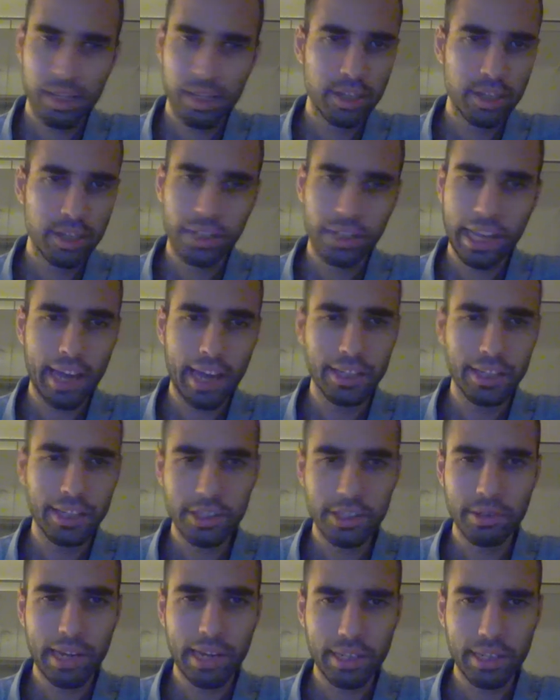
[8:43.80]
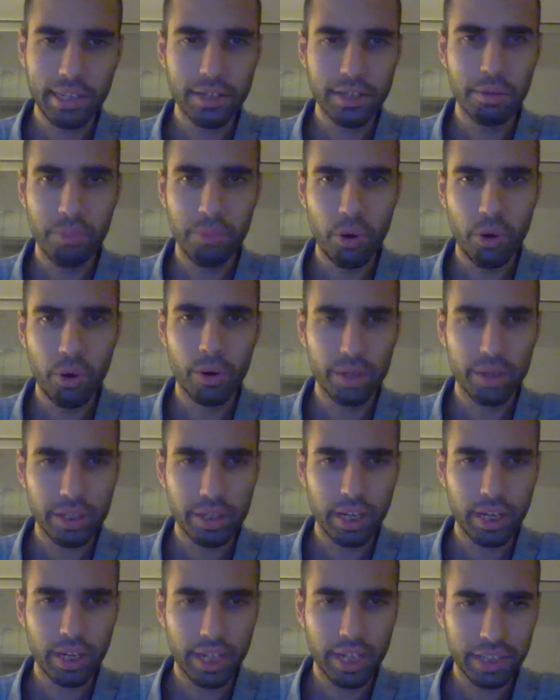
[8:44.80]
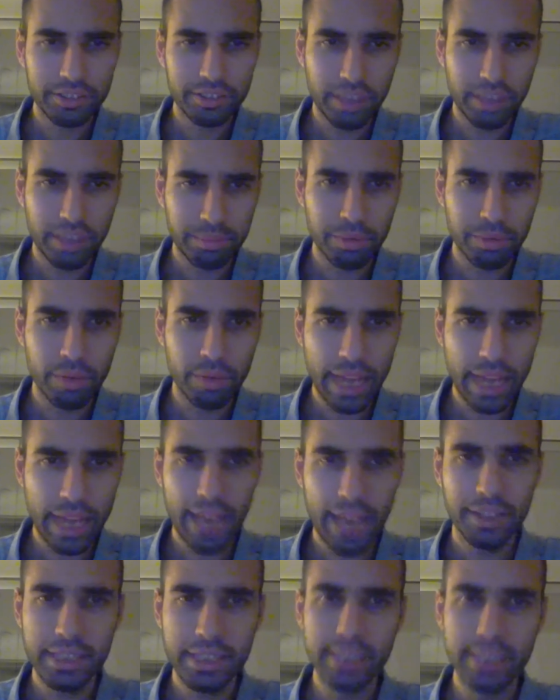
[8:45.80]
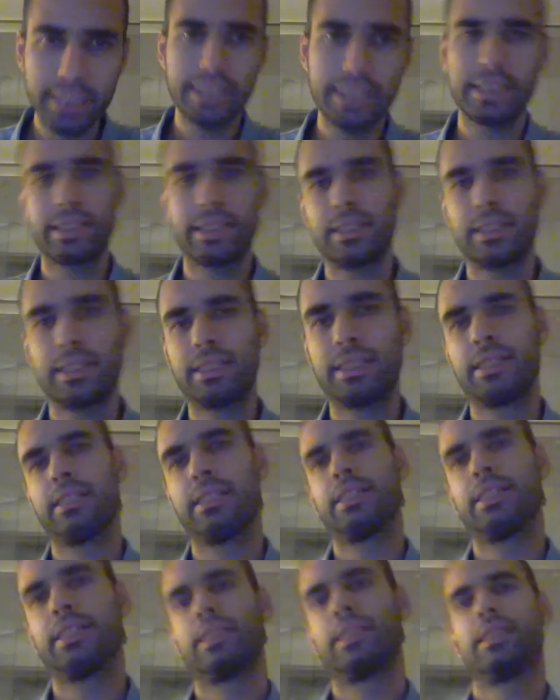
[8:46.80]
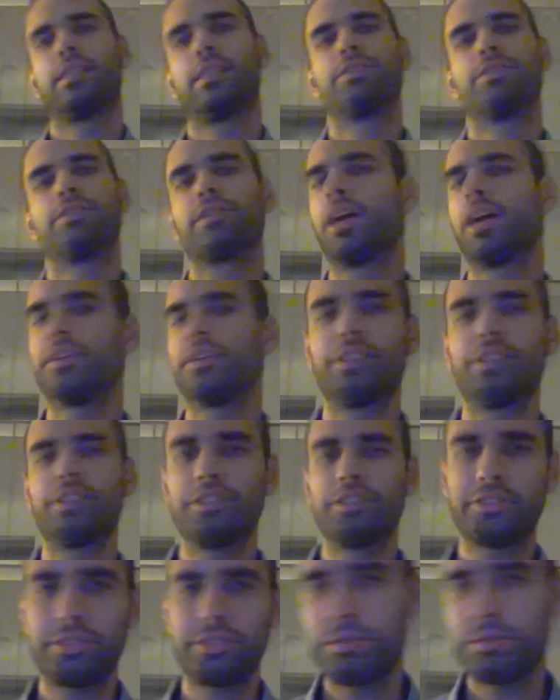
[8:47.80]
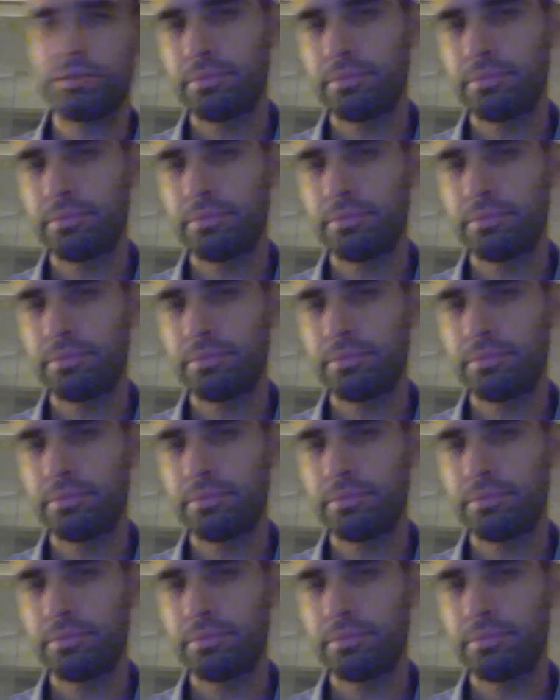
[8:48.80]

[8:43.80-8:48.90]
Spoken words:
You can't do that no more. You gotta accept the reality. You can't just...